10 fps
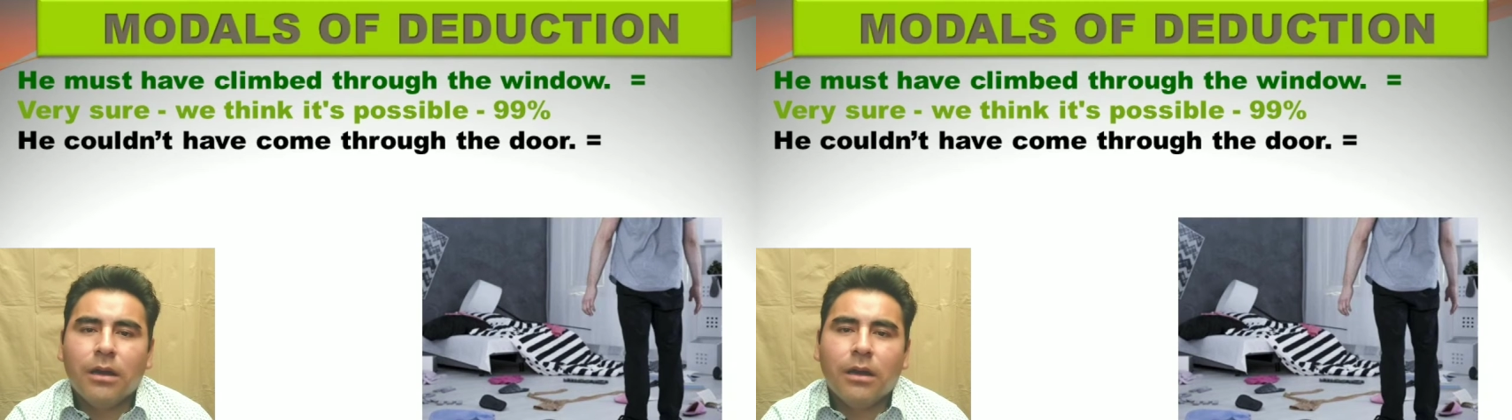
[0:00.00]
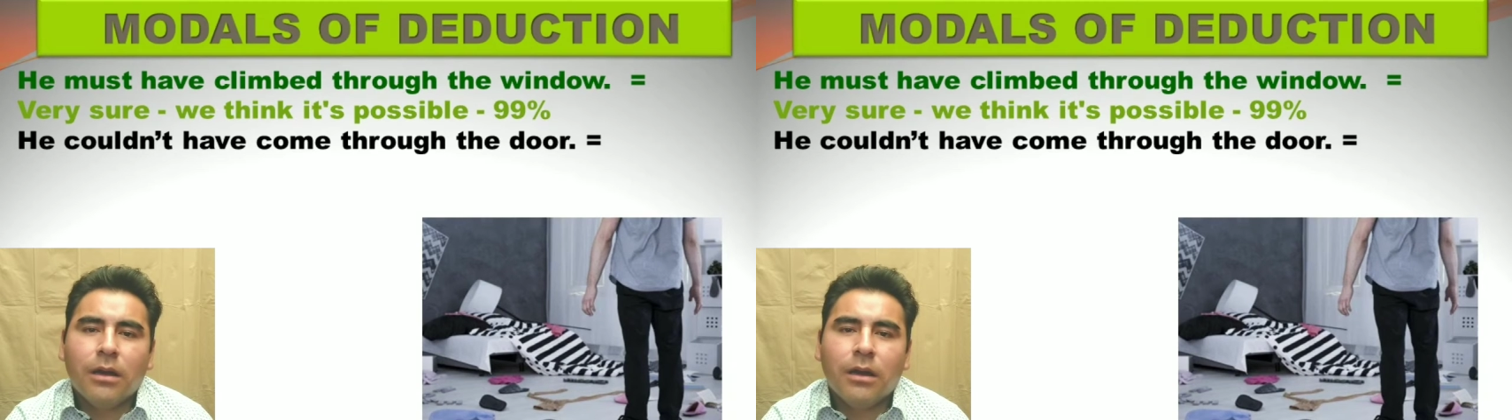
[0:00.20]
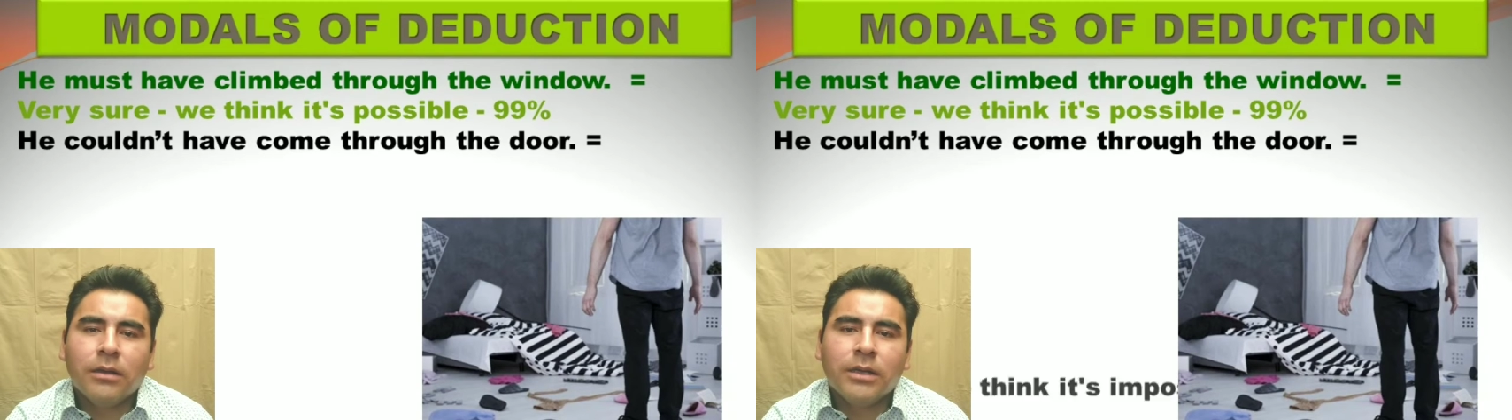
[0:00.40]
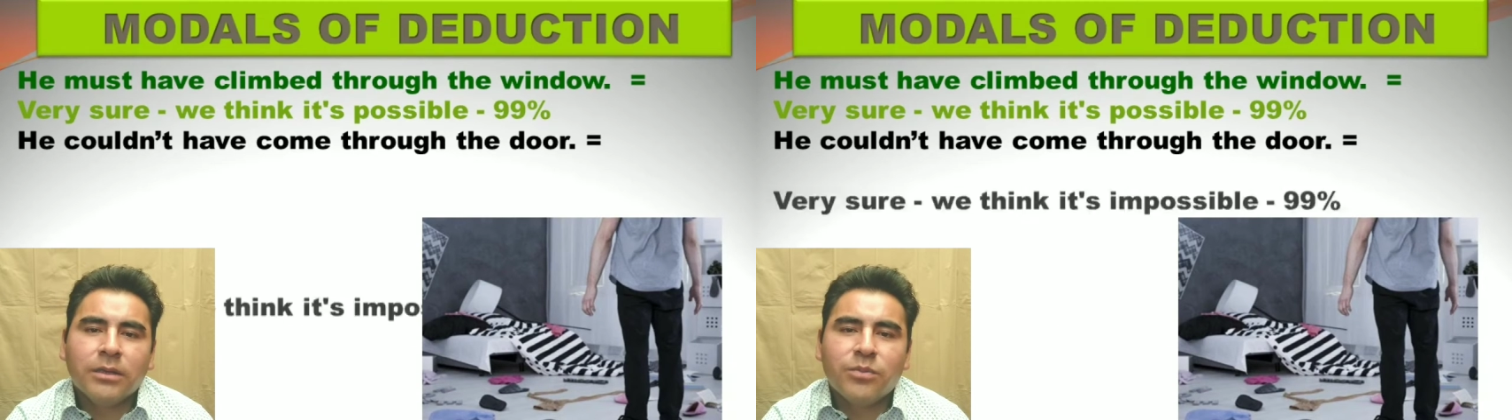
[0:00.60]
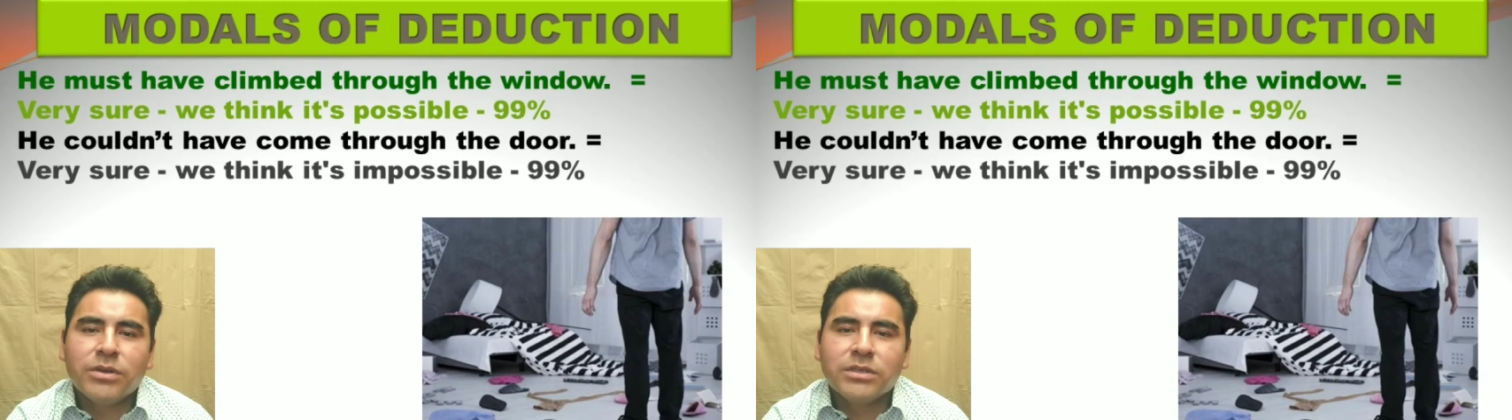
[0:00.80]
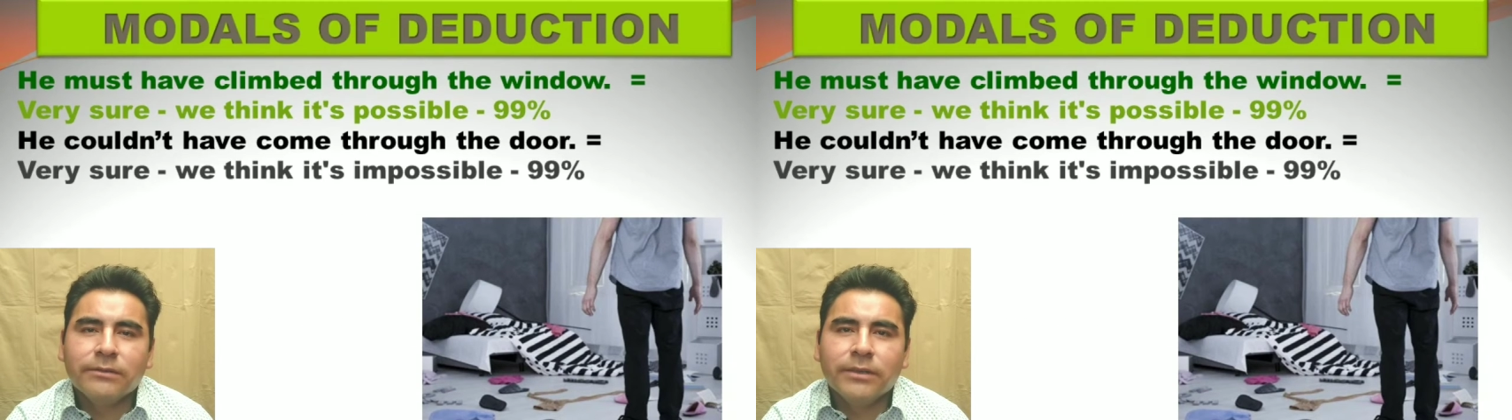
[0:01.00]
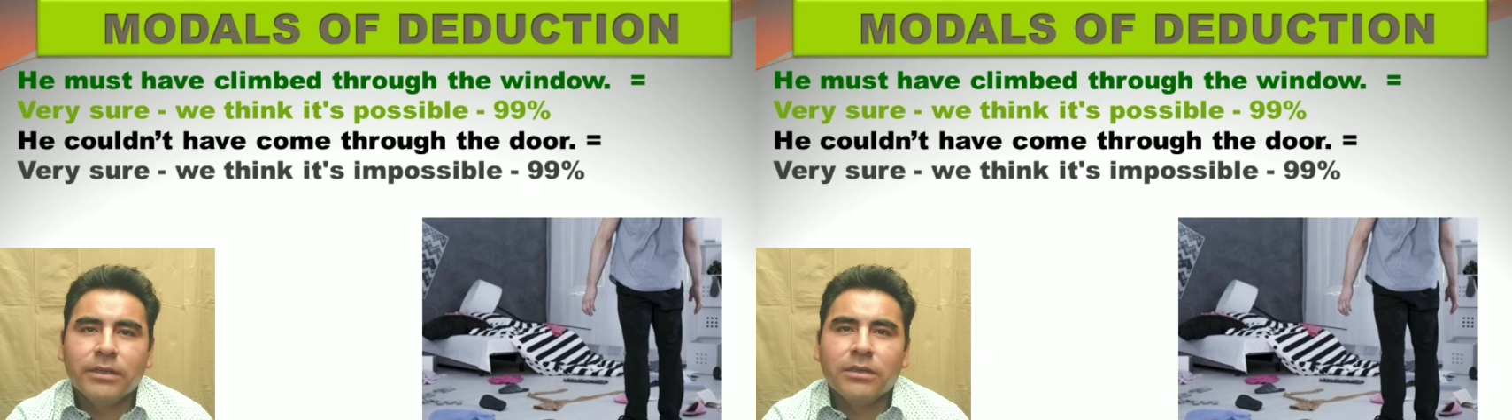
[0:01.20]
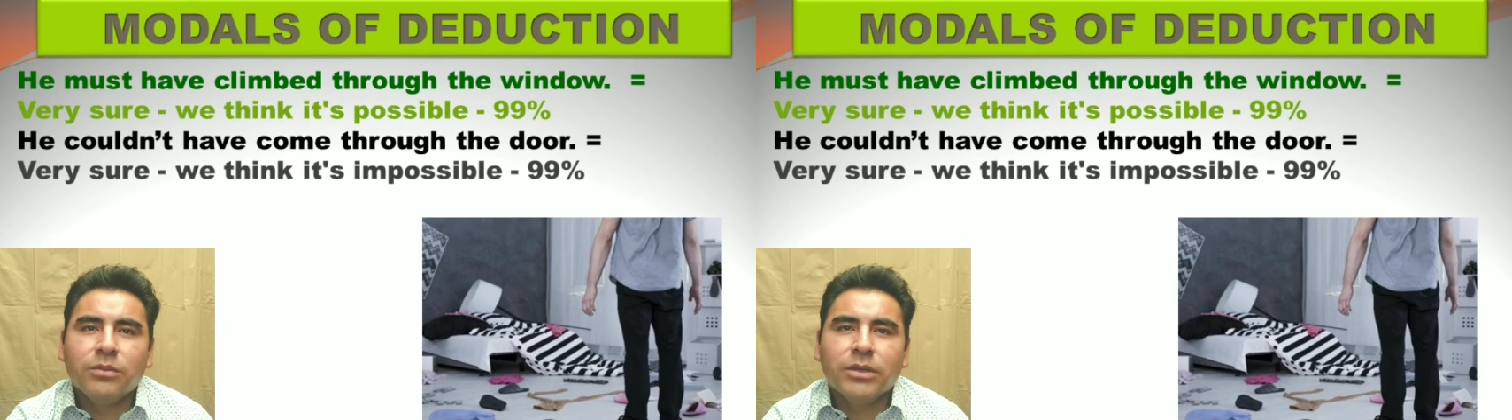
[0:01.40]
another
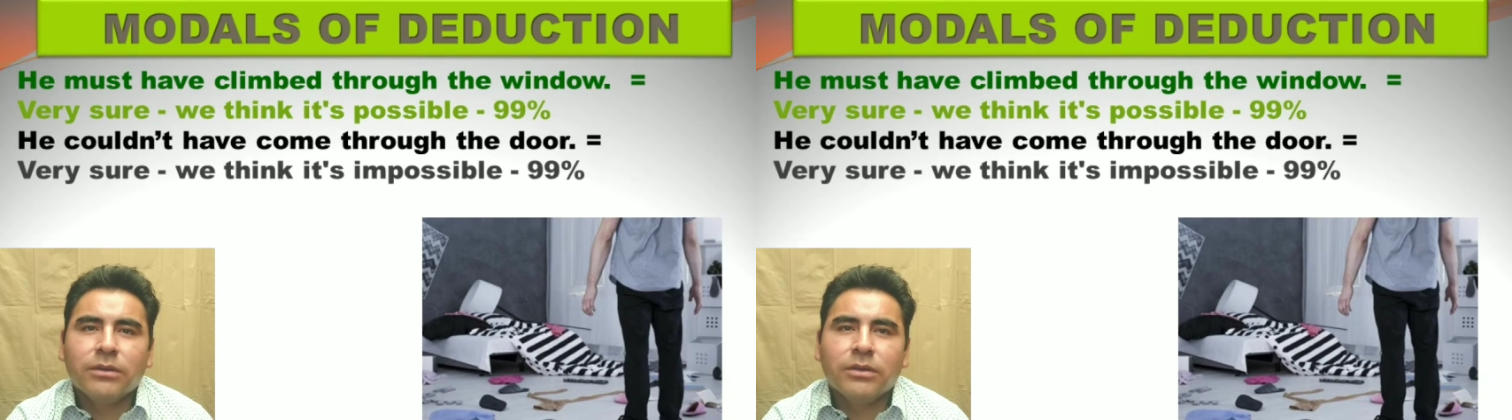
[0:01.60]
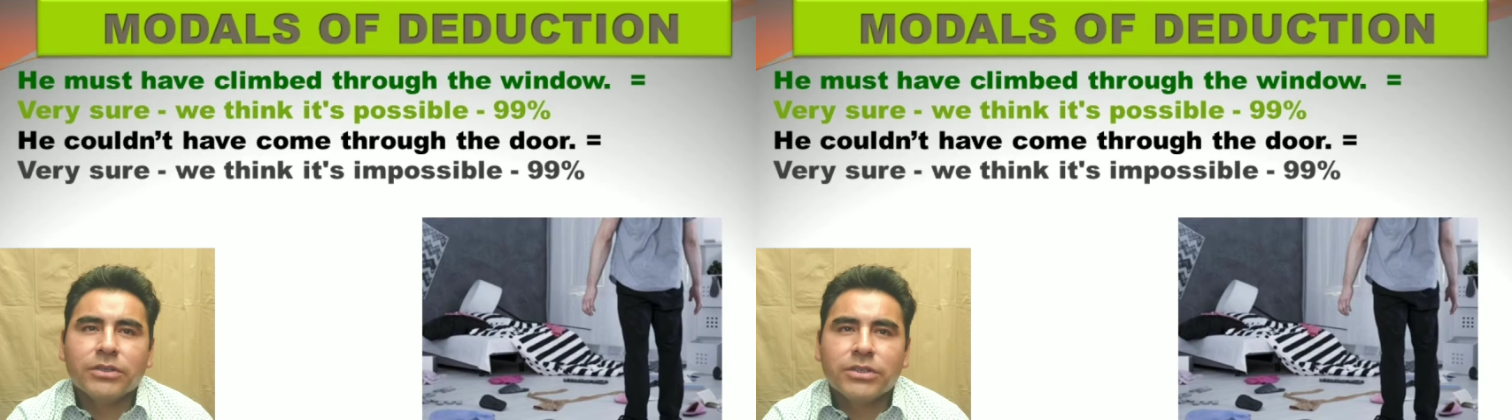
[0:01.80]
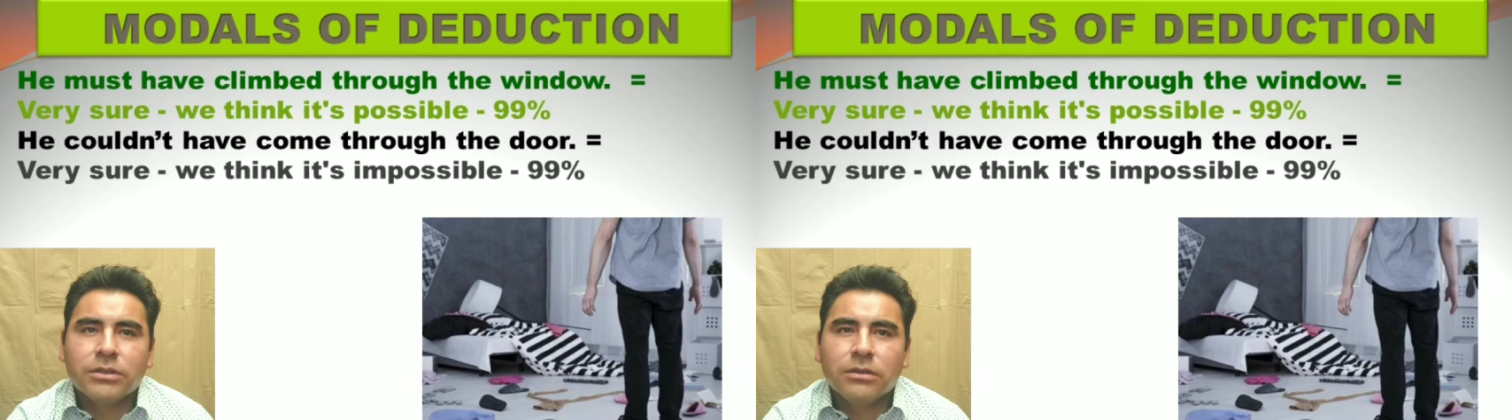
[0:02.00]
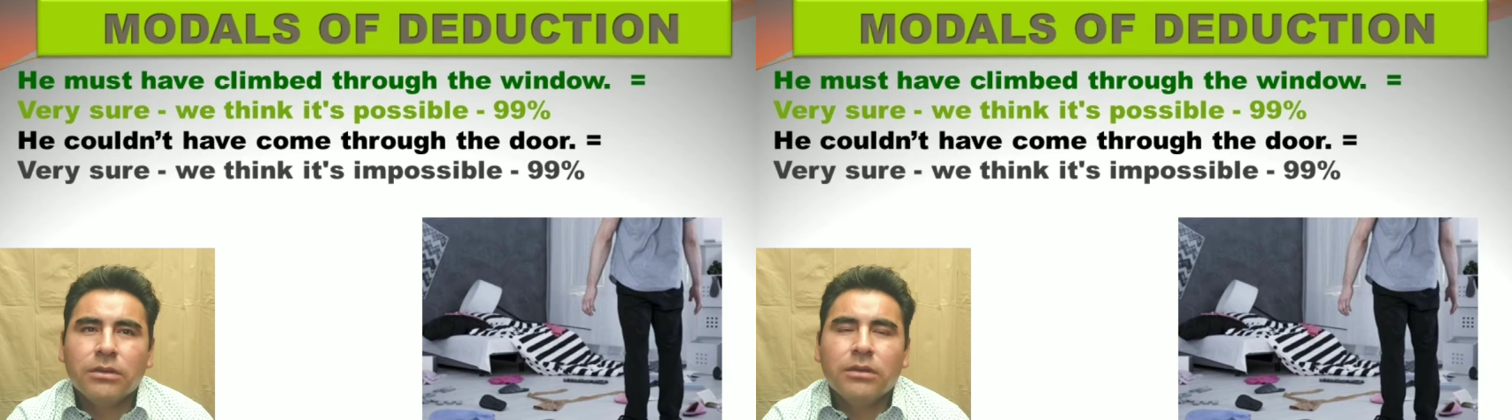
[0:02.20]
possibility, because